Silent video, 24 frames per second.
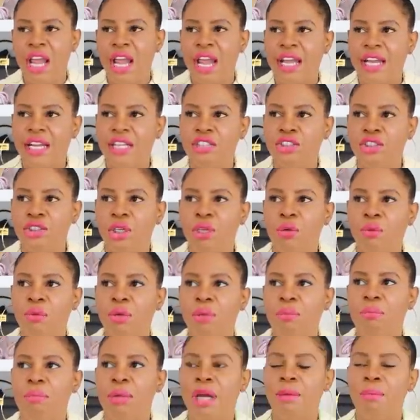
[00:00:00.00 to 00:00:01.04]
And I don't
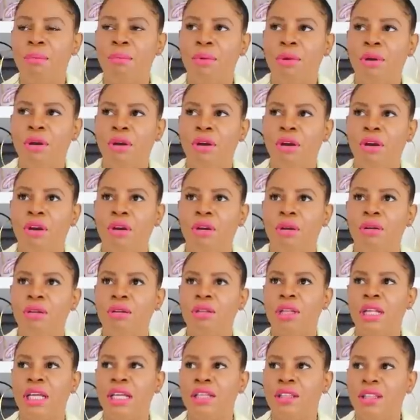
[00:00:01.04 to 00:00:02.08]

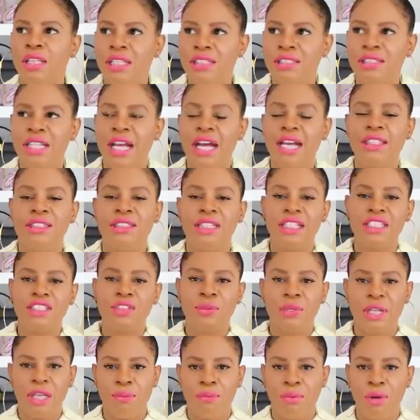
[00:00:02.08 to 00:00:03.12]
remember like the exact dates
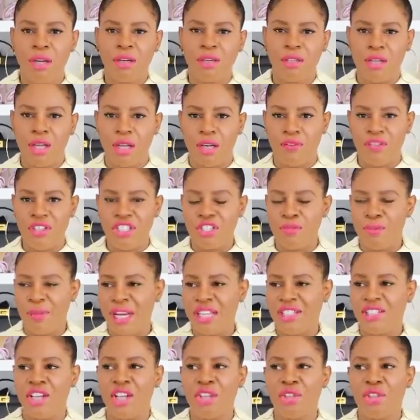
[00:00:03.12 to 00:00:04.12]
when I bought a lot of these bags.